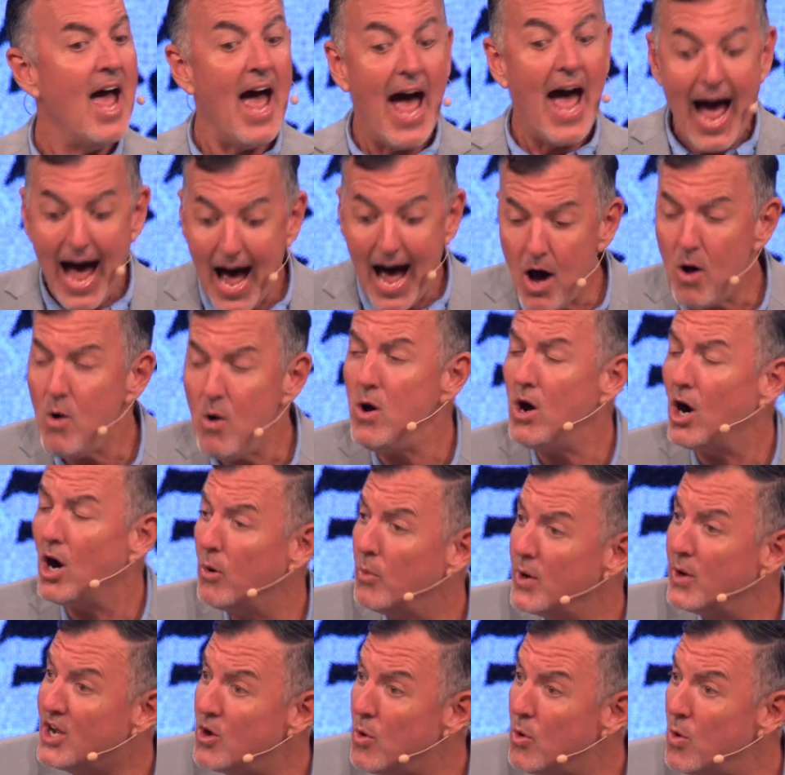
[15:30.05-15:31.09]
How are
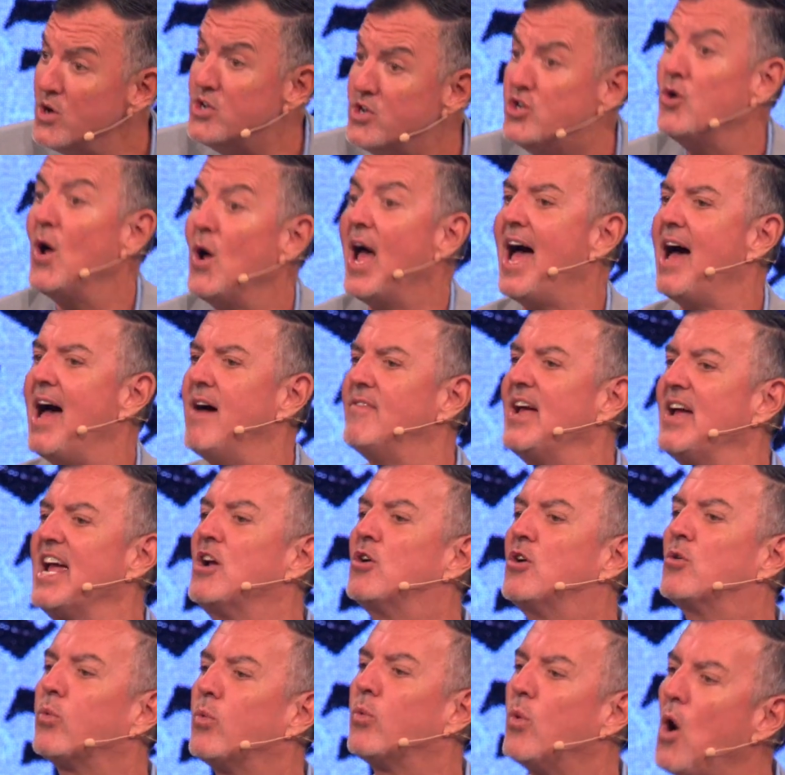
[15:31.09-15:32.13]
we going to have a
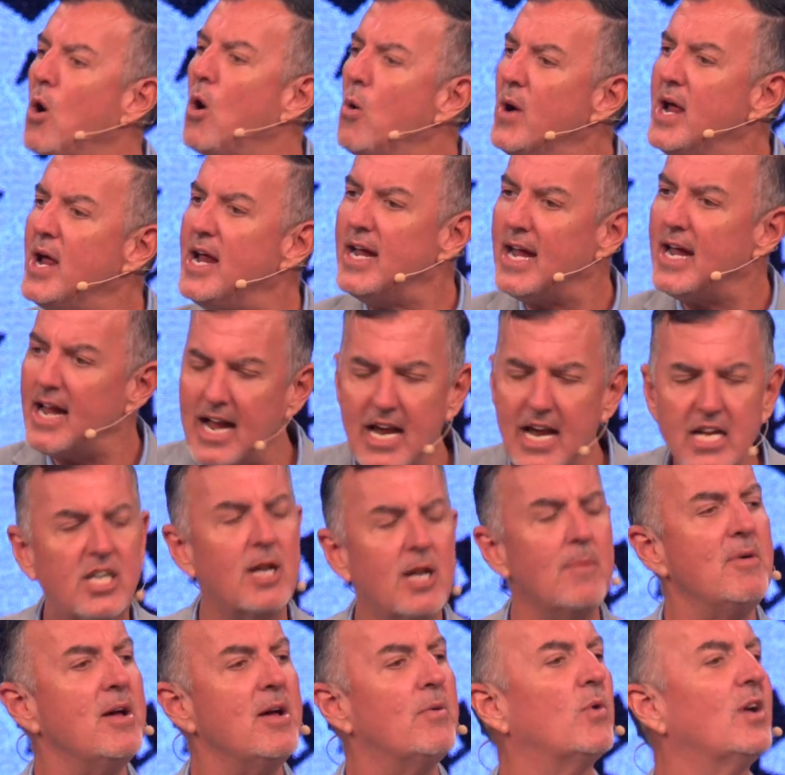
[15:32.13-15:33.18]
growing,
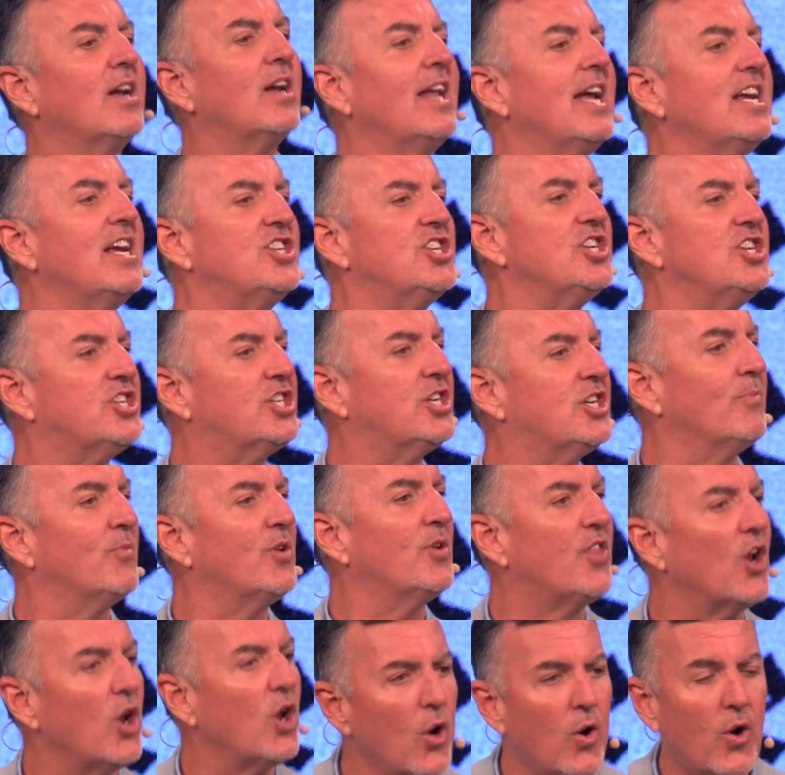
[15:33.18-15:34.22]
intimate relationship with
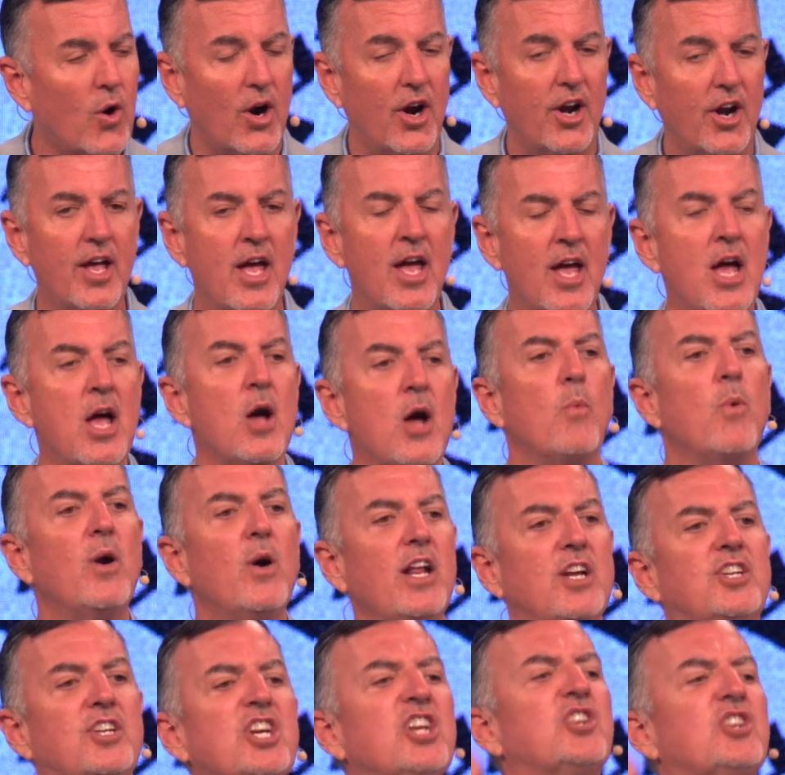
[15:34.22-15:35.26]
the Lord when
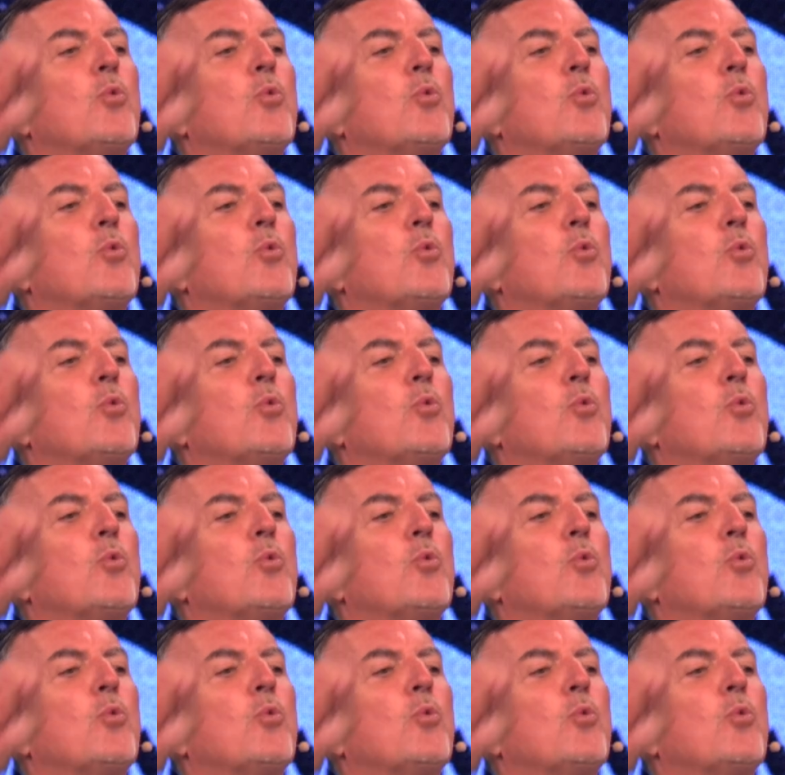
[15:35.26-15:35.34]
it's just